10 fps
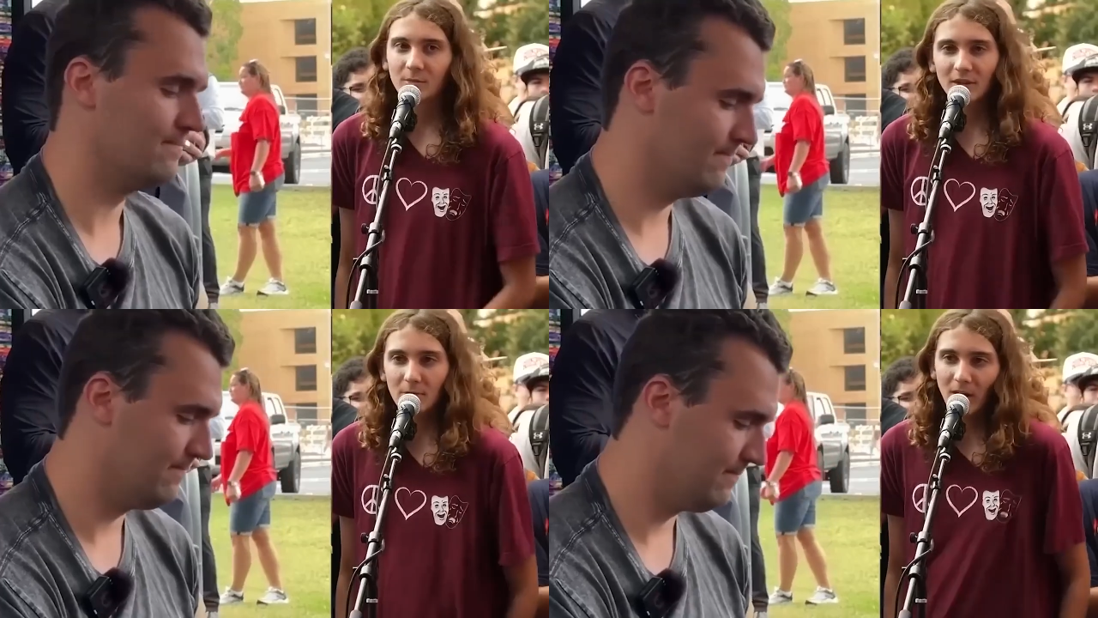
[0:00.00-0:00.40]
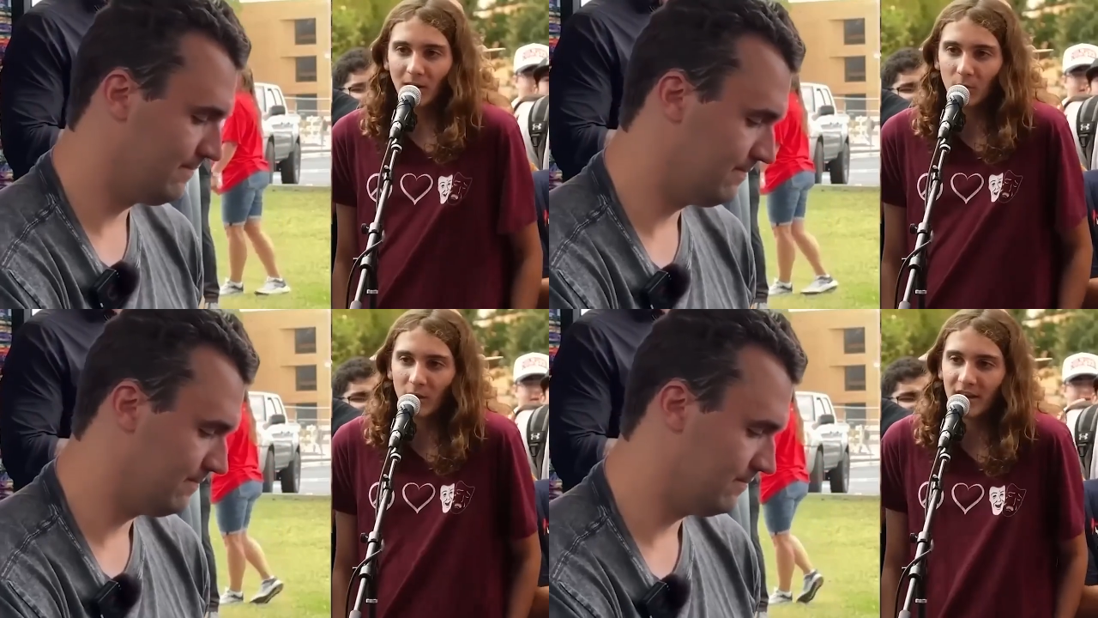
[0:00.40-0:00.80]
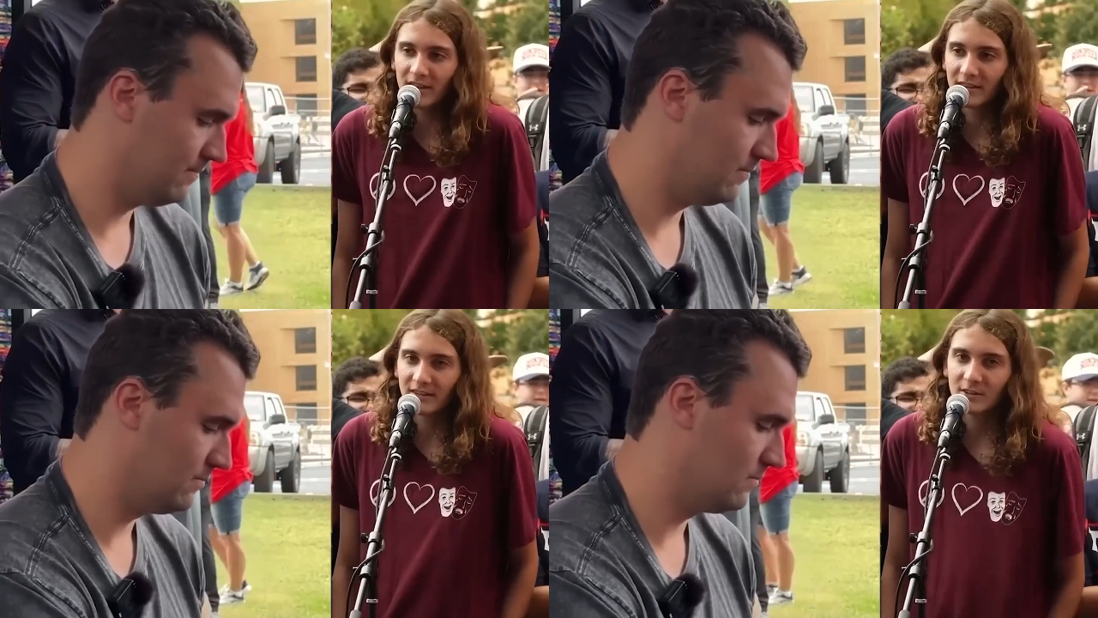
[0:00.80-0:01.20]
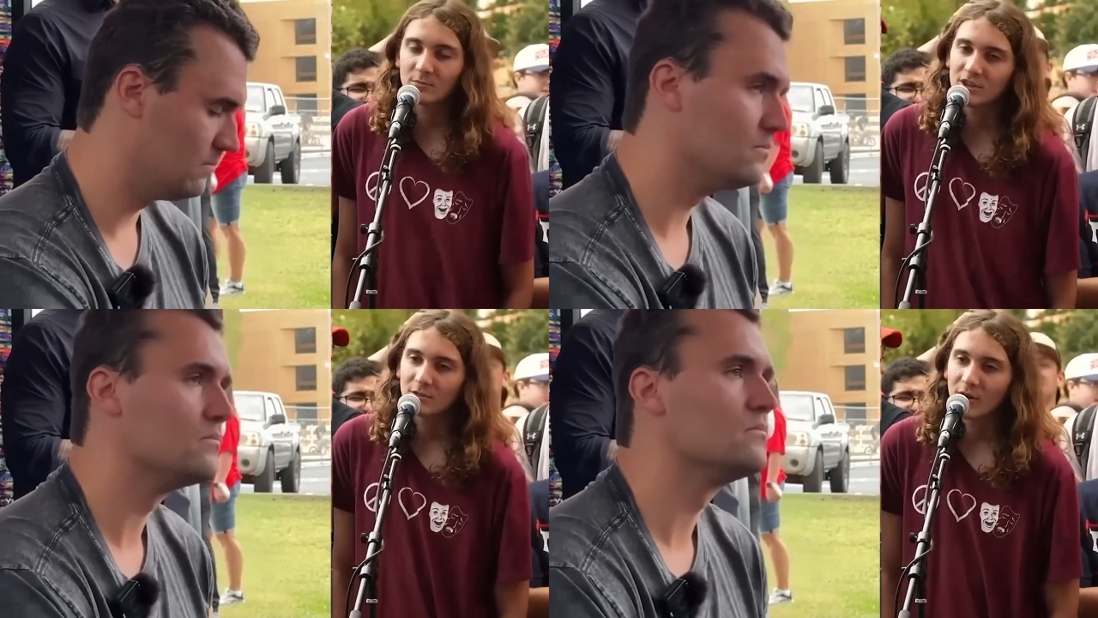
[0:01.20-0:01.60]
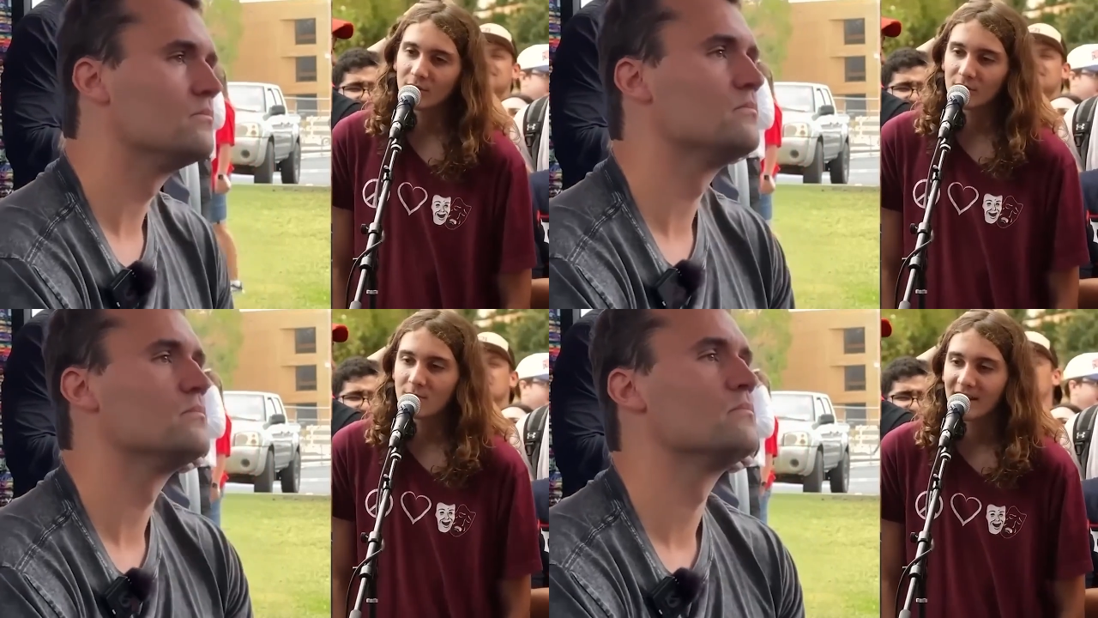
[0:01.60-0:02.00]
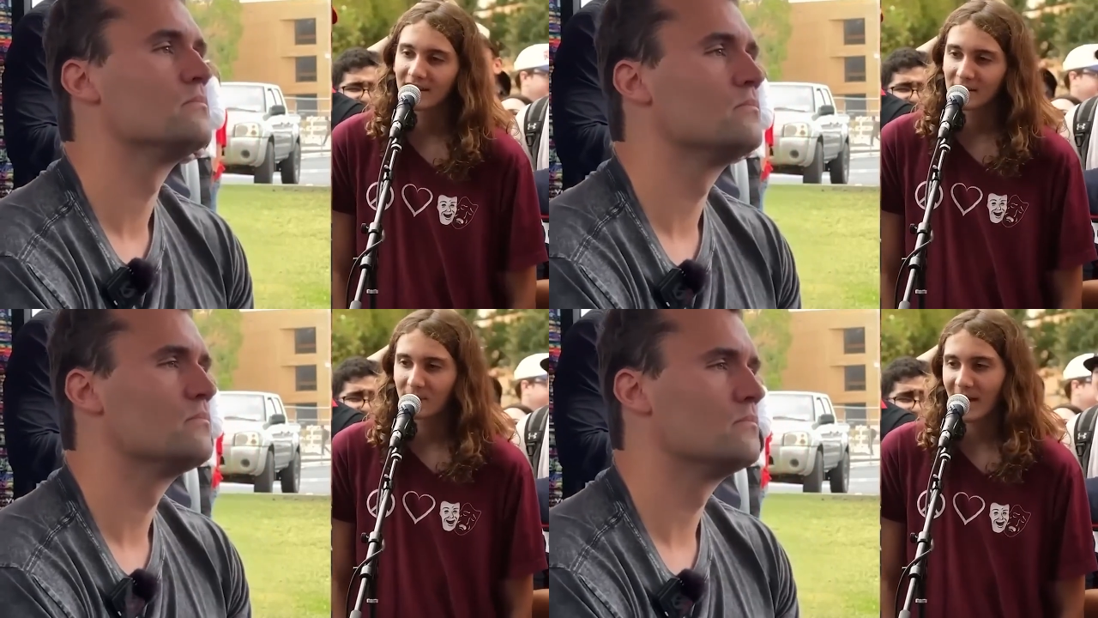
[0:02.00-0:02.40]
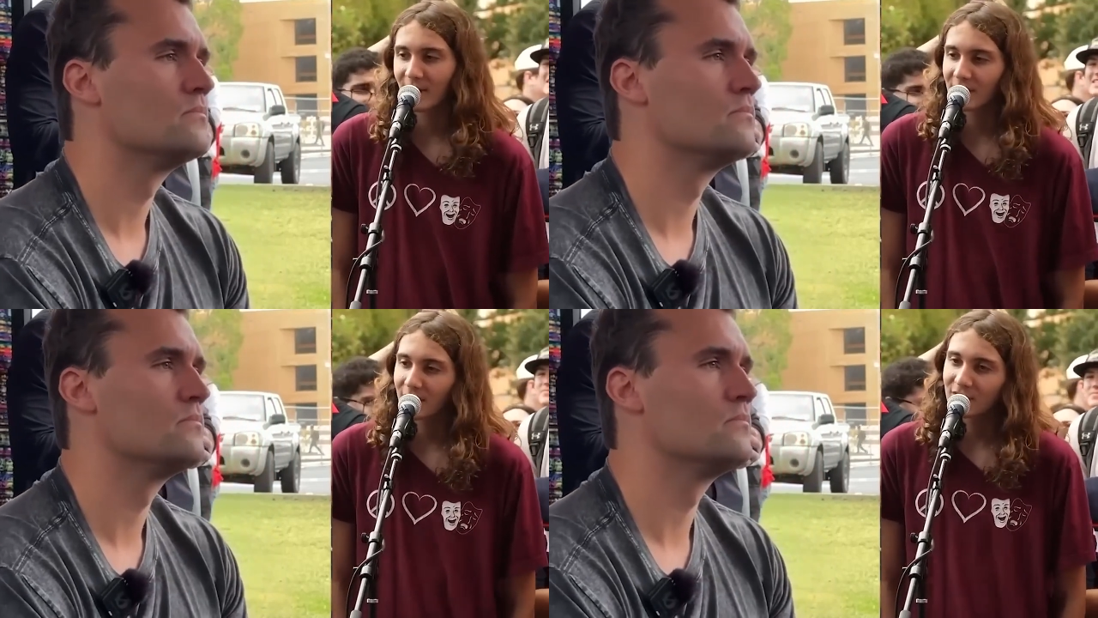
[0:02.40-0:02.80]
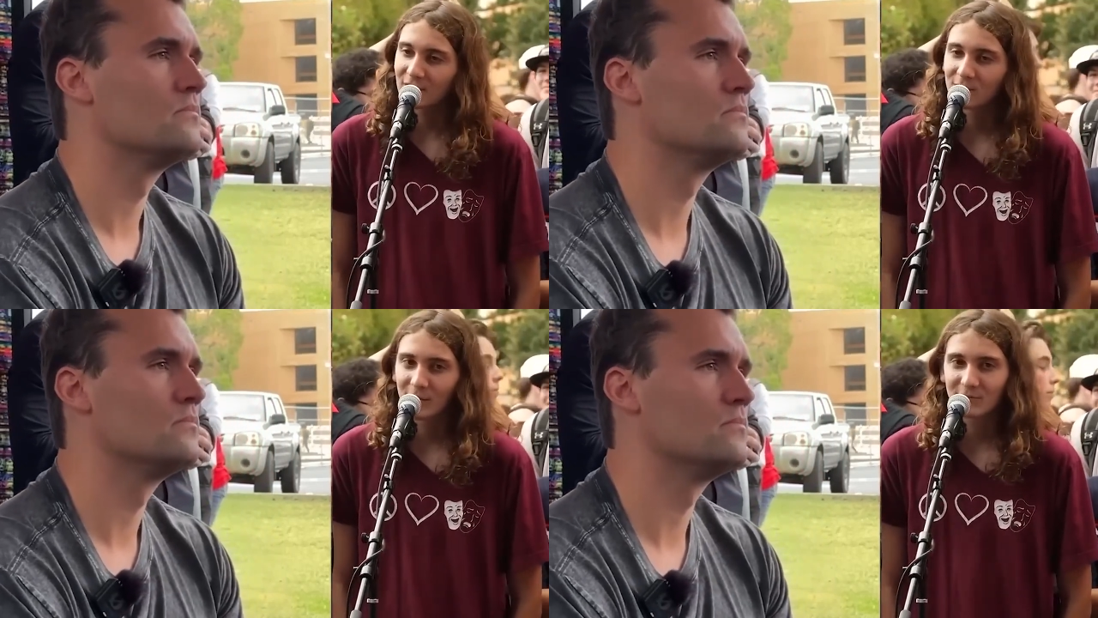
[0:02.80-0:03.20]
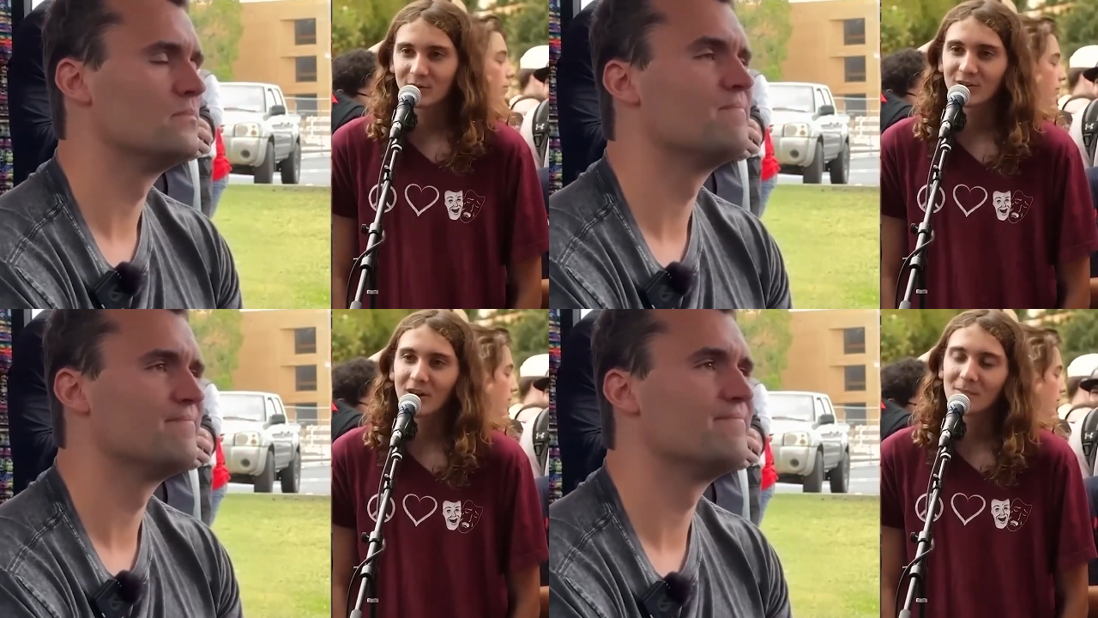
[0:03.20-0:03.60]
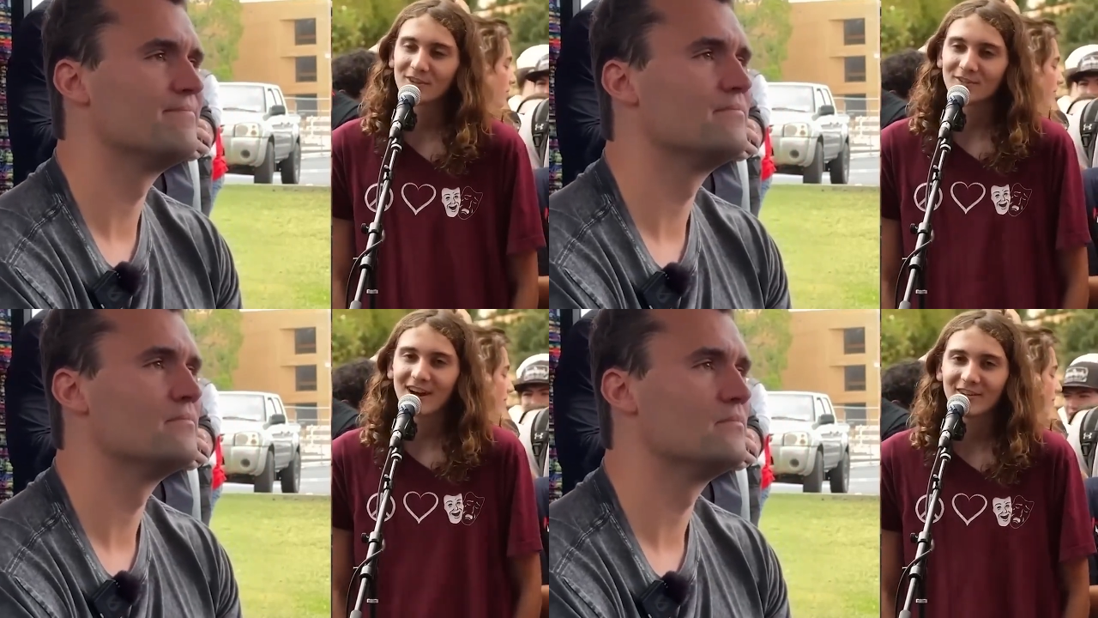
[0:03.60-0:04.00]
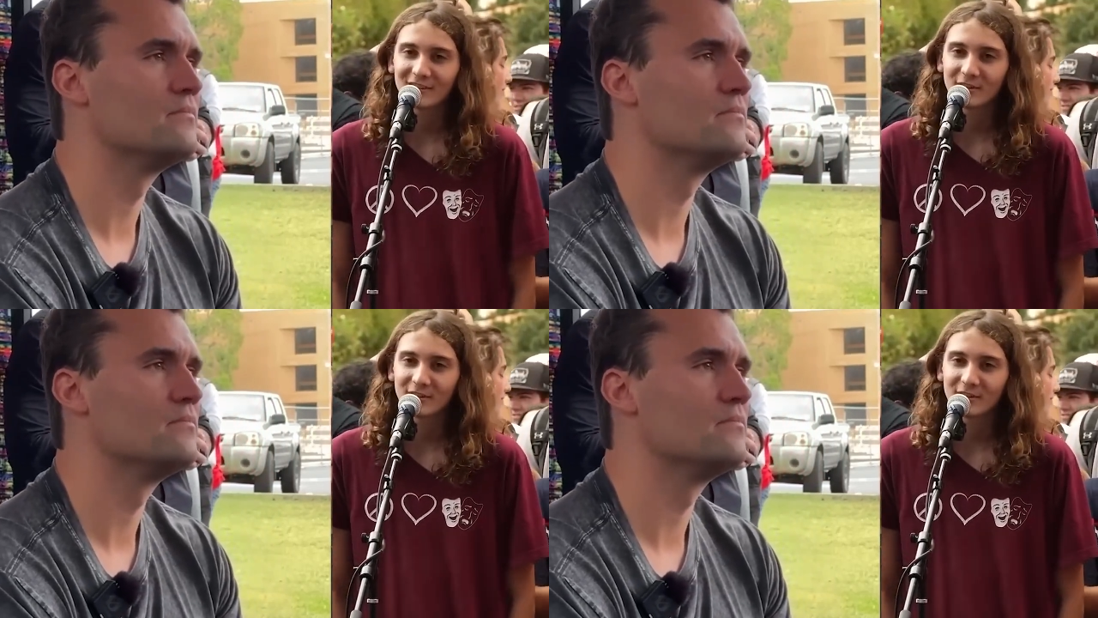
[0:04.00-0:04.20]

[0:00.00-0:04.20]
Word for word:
Speaker 1: So when Kamala wins and when you go into manic spirals, everything you've worked for crumbles around